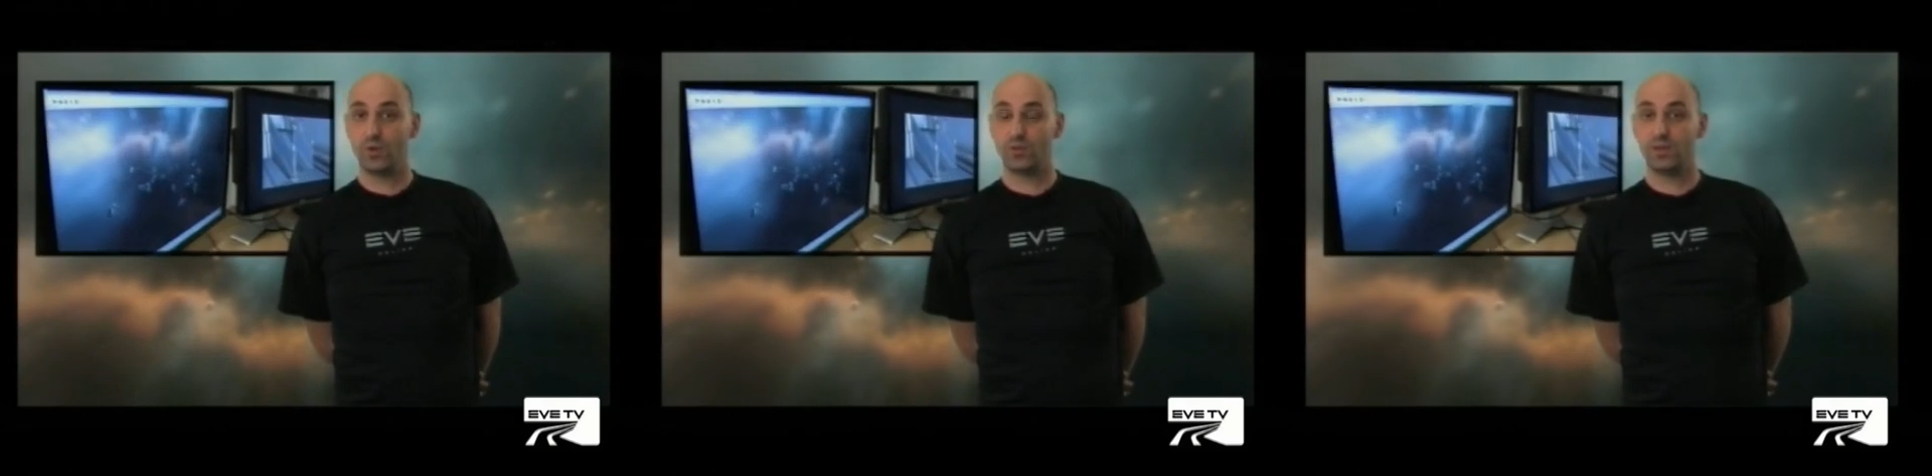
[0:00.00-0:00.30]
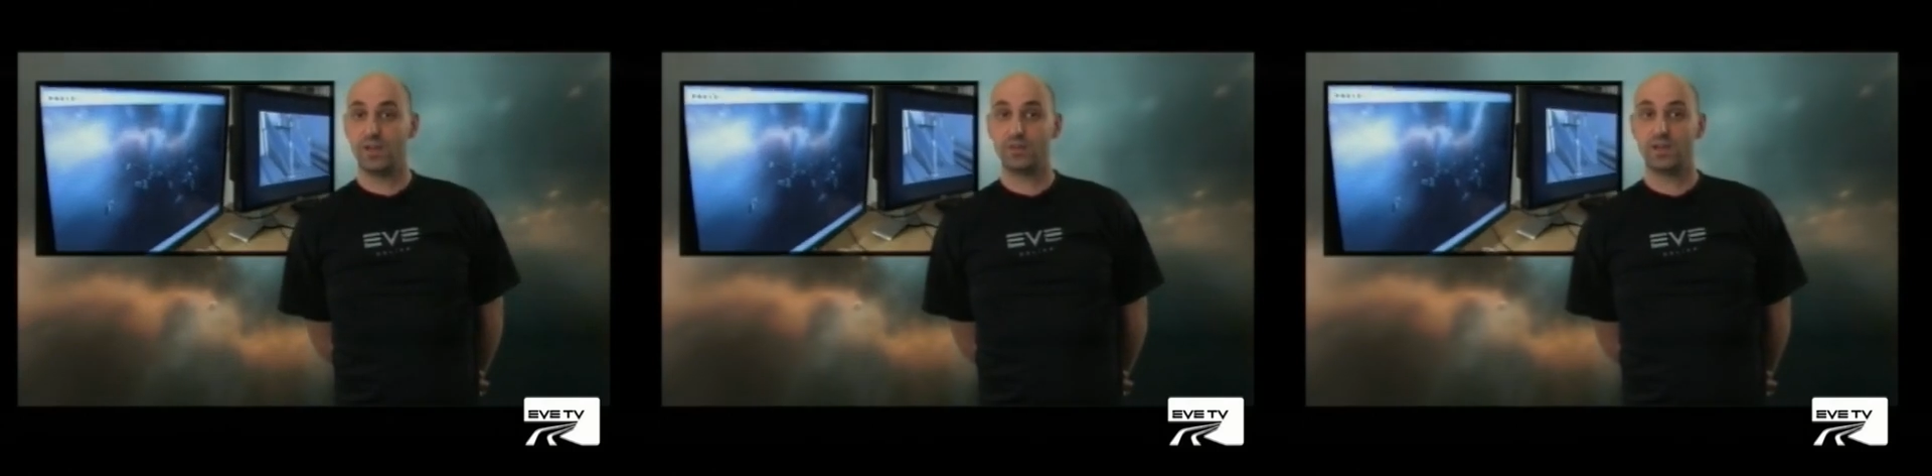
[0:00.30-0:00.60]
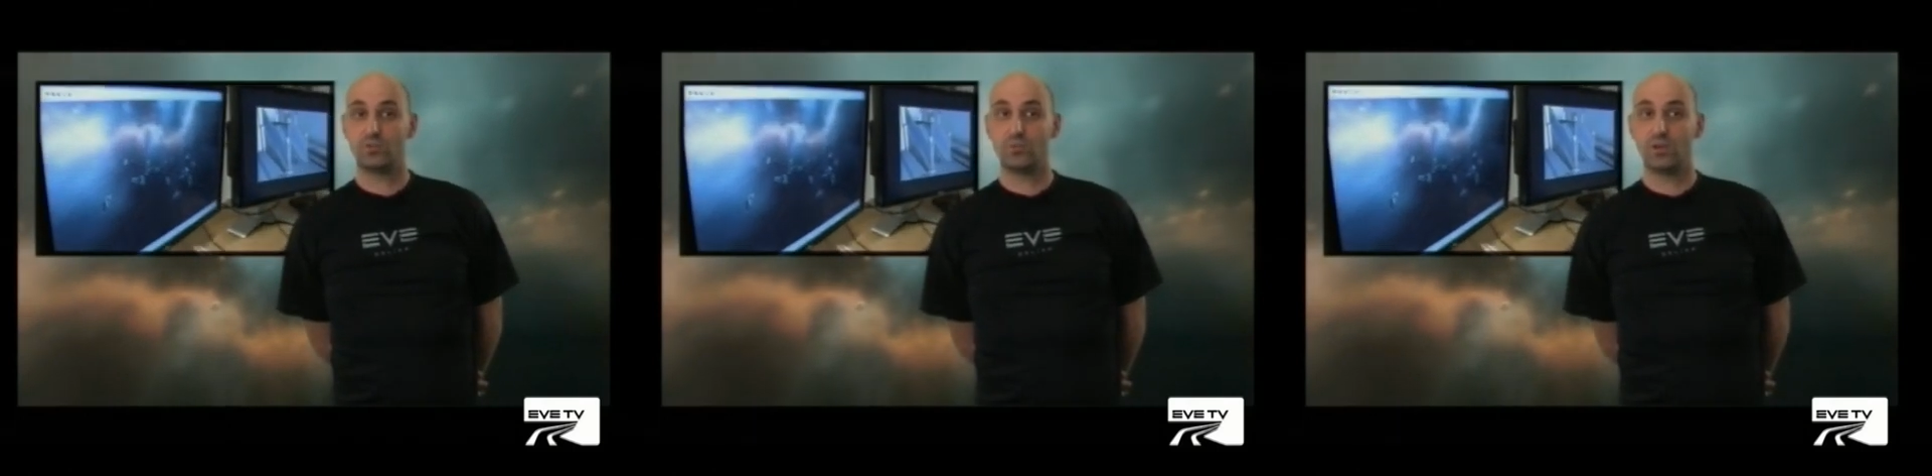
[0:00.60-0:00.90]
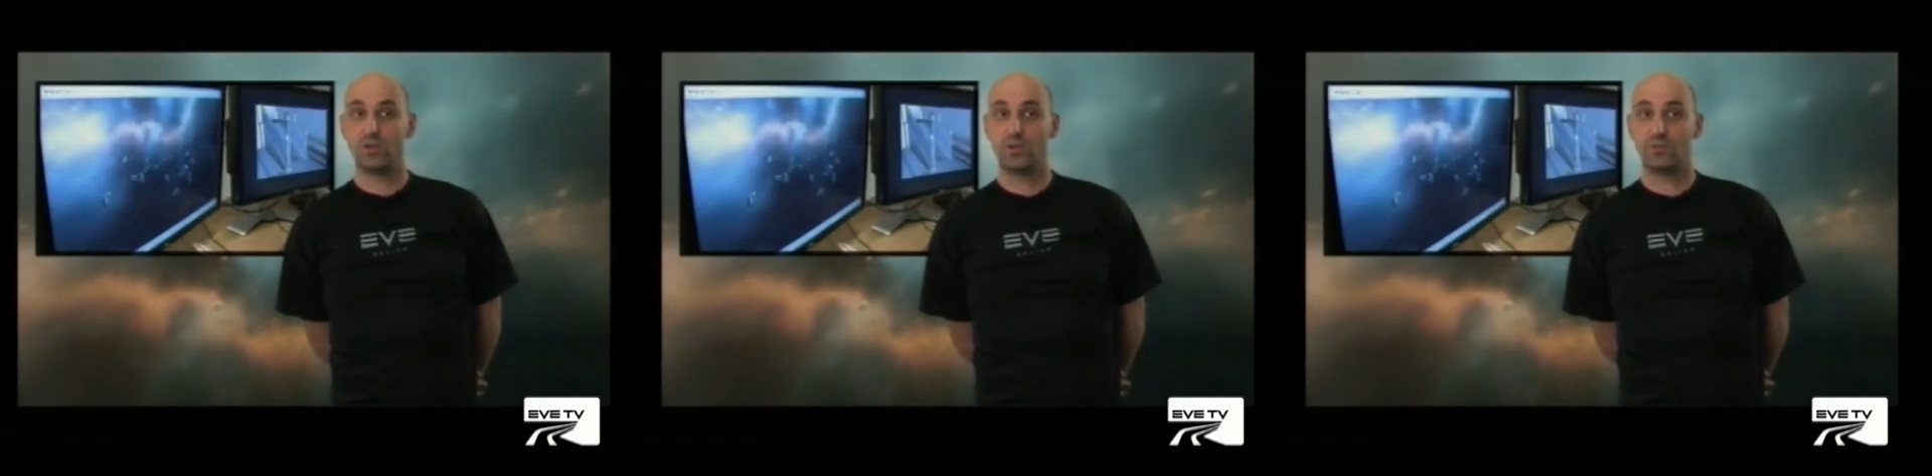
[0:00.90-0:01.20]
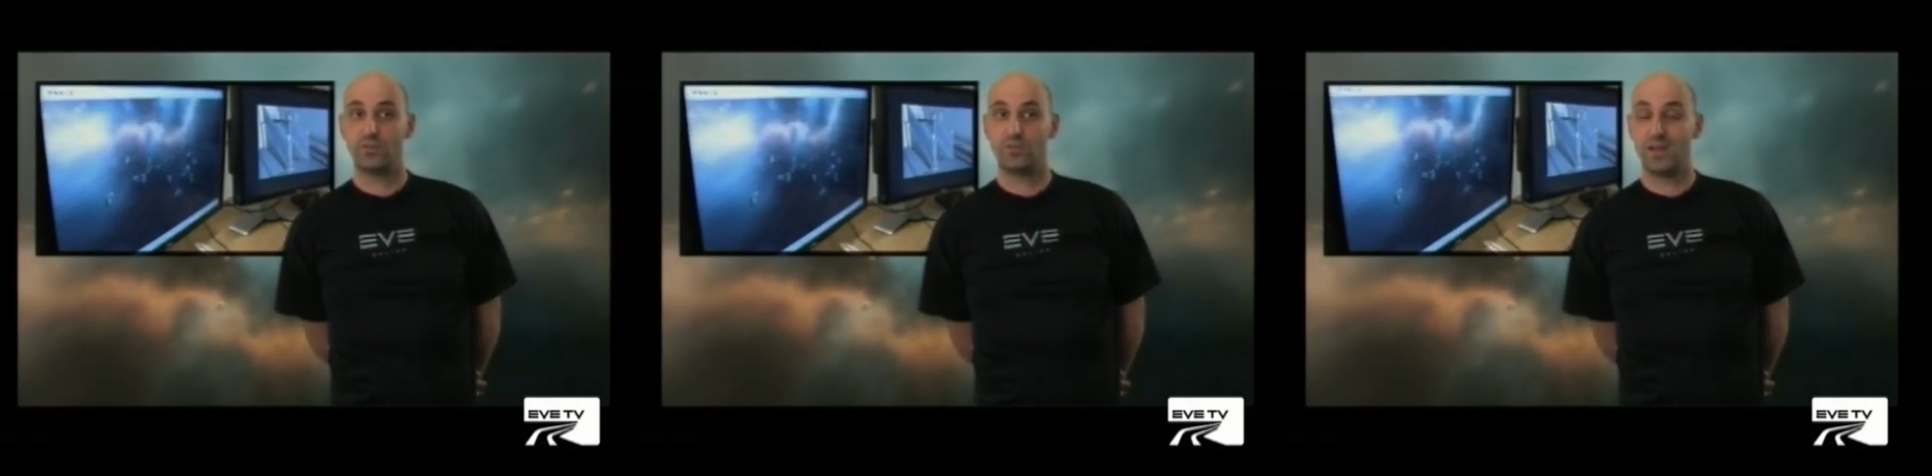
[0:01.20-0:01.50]
underline that we are
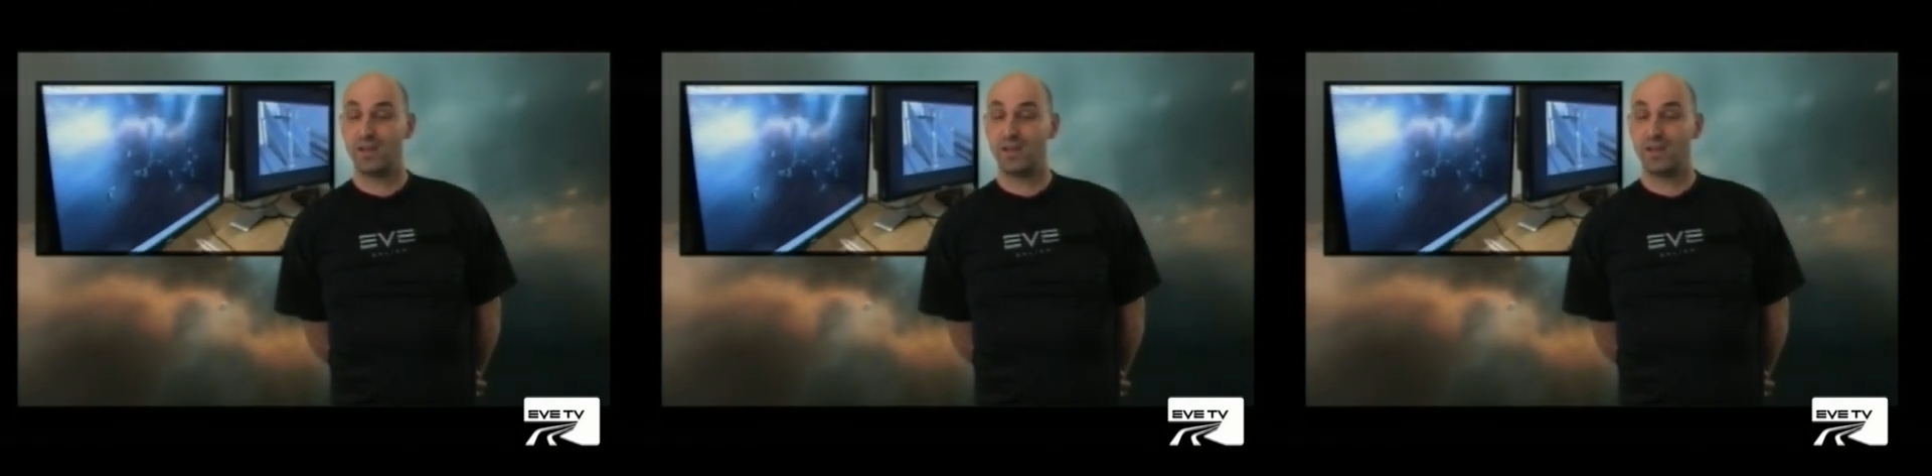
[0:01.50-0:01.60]
not